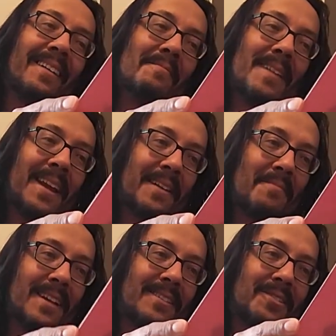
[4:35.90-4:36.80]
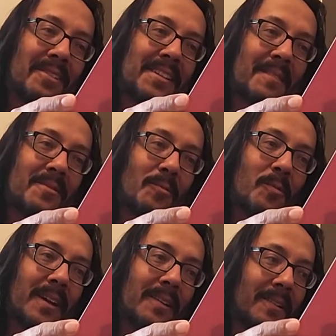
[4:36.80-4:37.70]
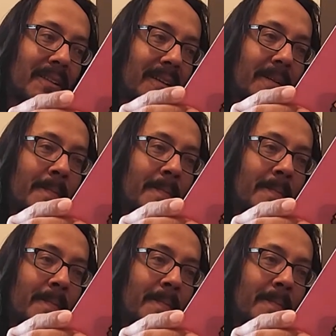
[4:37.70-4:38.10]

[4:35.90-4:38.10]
Man, my story times are weird.